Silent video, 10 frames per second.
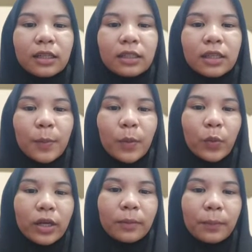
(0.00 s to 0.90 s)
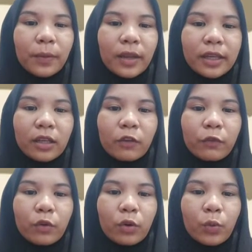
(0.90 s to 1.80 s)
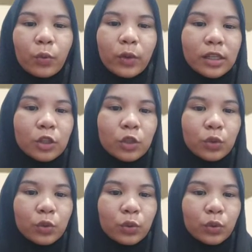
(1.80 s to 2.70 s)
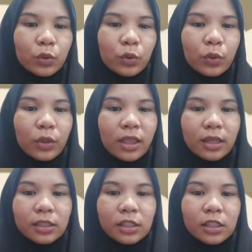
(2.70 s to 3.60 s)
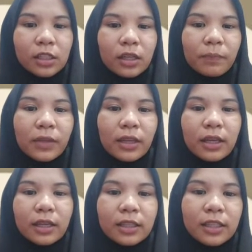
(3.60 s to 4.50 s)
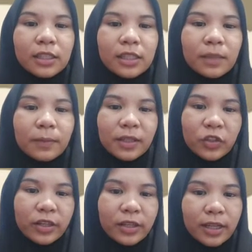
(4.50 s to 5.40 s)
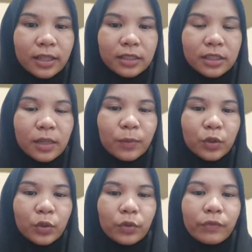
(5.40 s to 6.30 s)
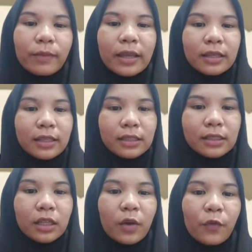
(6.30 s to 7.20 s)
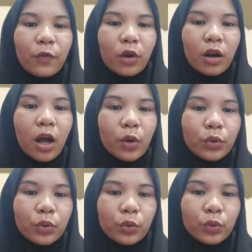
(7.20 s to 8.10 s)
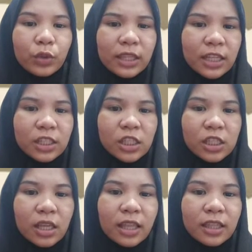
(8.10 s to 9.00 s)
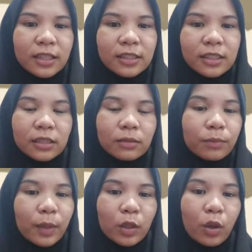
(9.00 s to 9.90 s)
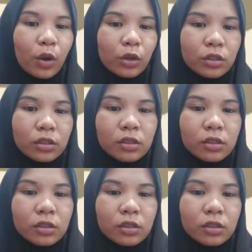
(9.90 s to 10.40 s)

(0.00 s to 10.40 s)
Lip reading: Number one, planning for what to teach, teaching materials. Number two, planning for how to teach, teaching methods.